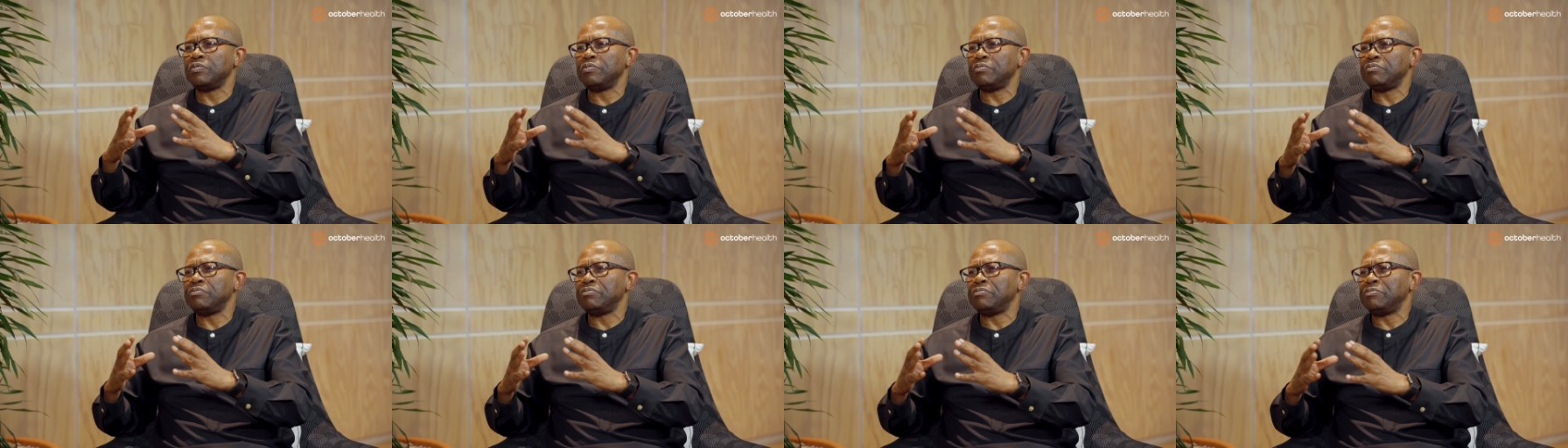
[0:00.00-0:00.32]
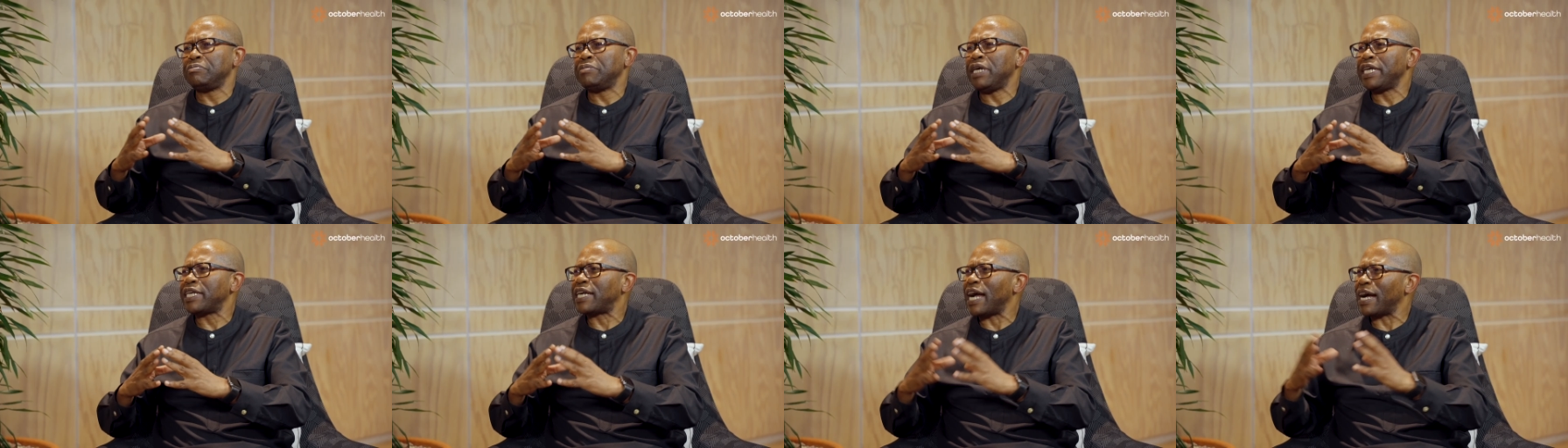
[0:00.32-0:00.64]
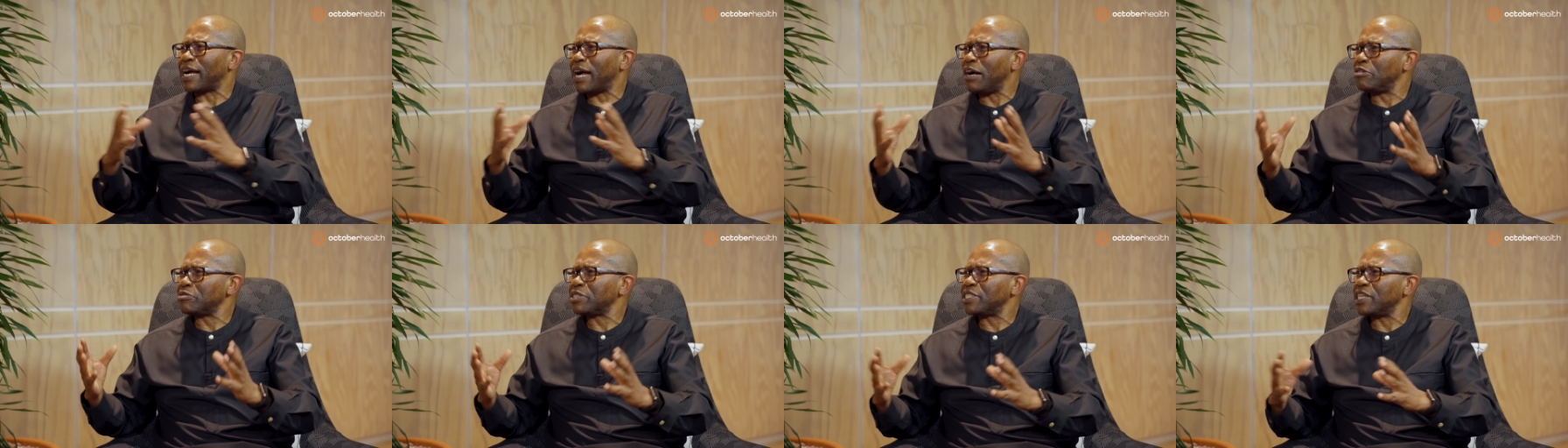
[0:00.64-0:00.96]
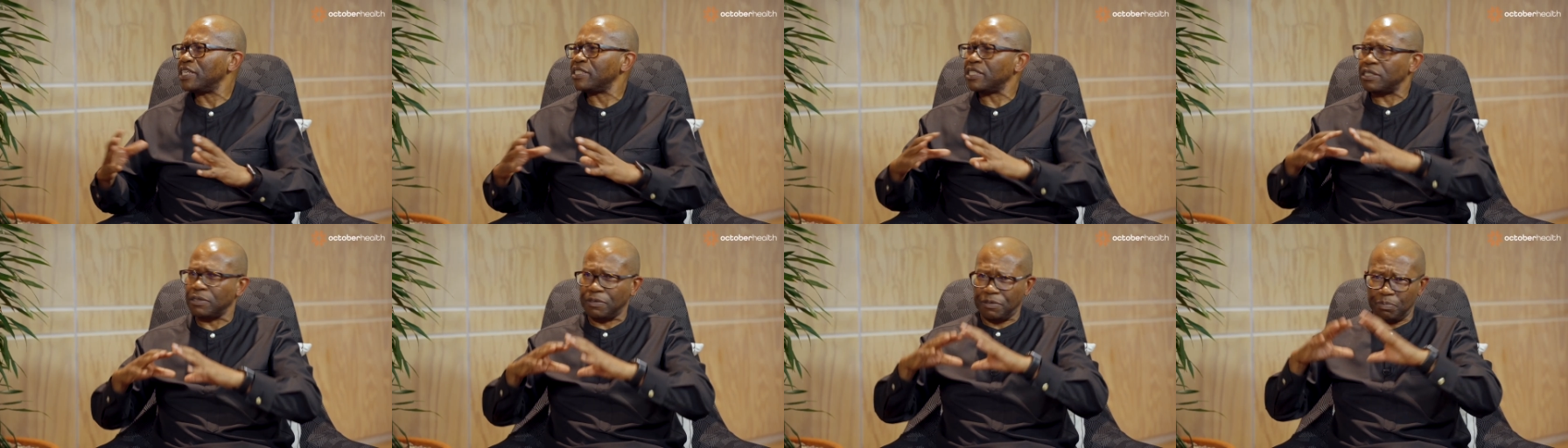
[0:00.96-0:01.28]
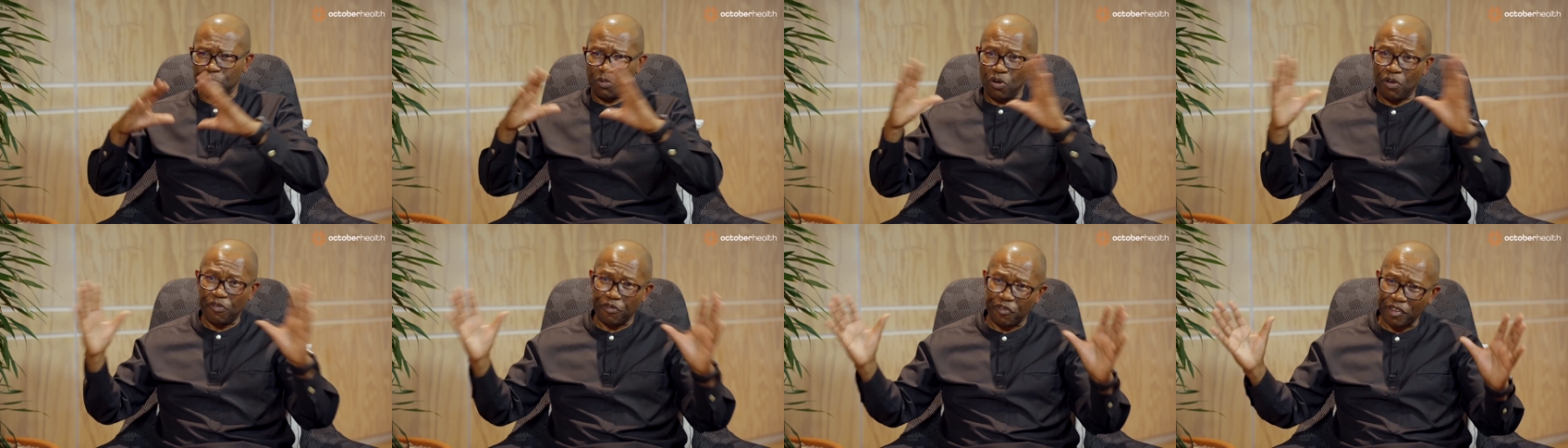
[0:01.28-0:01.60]
make accountants
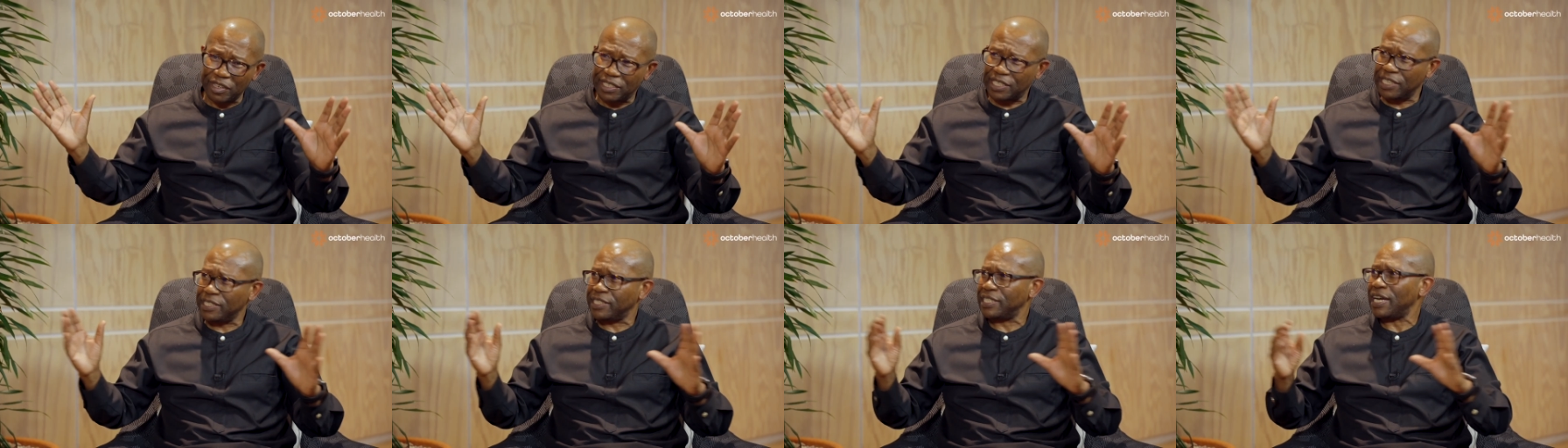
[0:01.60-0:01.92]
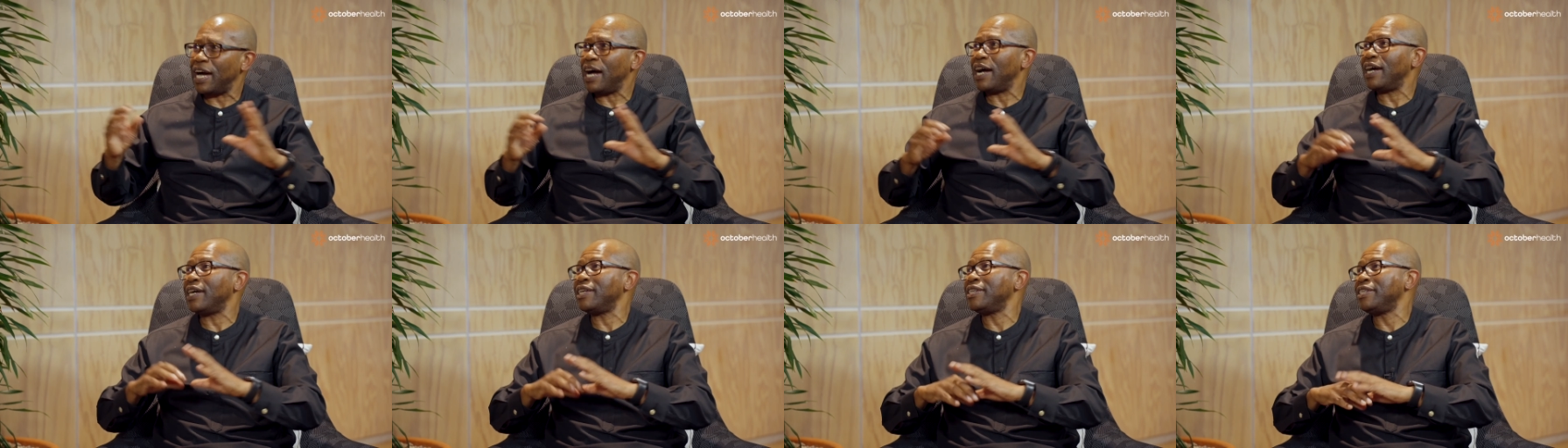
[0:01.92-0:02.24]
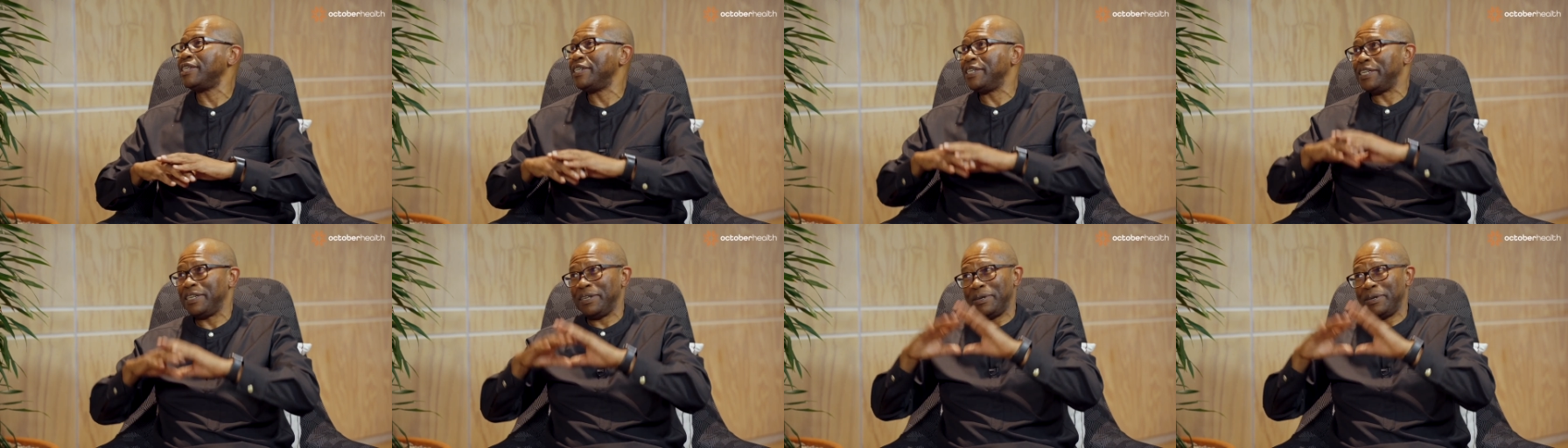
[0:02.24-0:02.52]
more versatile,